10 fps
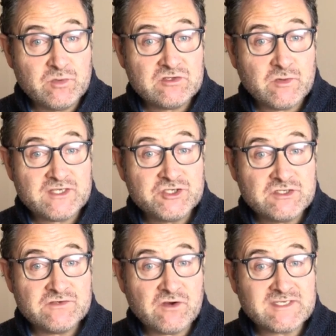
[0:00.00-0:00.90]
Worldwide
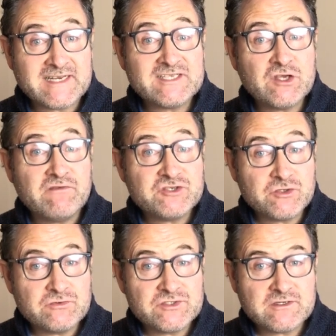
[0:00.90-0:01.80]
Church of God, and its
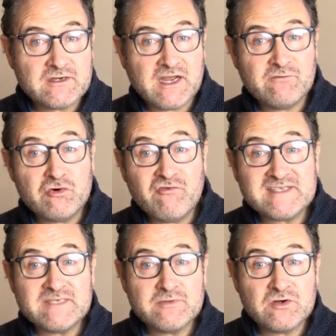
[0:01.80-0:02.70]
offshoots have
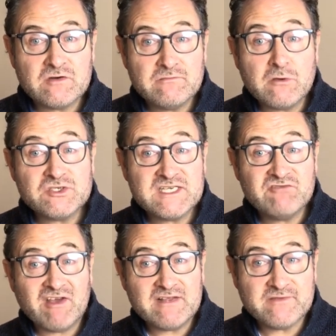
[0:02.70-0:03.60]
already become mostly
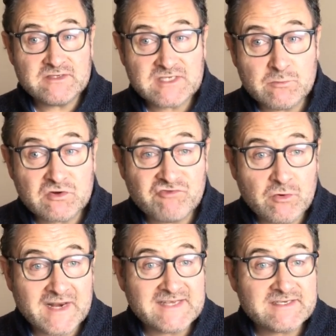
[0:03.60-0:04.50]
irrelevant and will grow
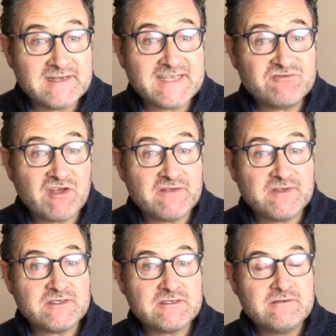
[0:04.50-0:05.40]
less and less
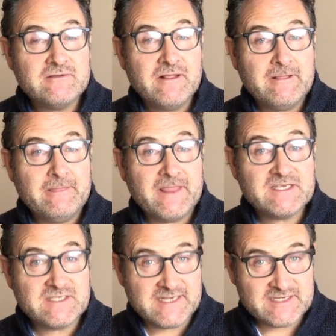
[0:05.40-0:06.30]
relevant as
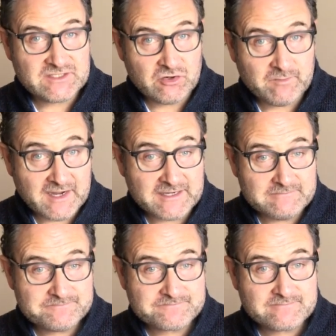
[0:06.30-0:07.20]
the years go by.
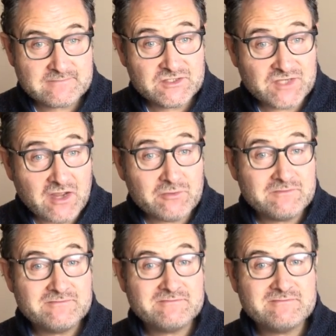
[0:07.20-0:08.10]
So,
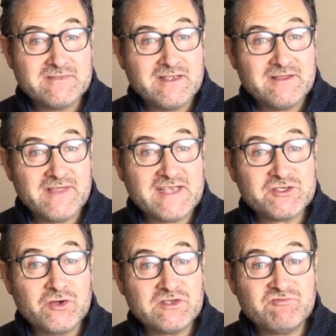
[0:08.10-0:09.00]
there's
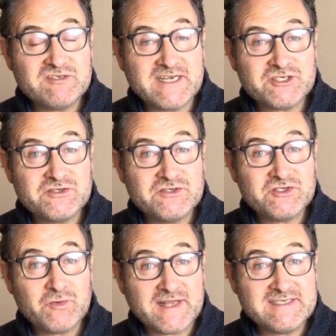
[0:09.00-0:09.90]
cult predictions
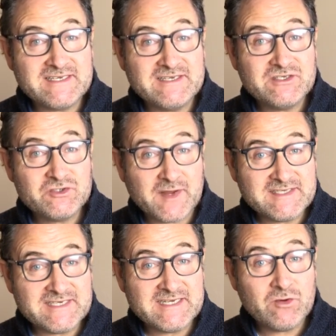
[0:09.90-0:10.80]

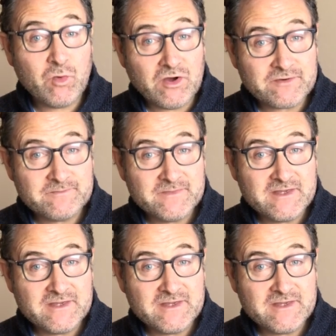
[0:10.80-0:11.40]
2021.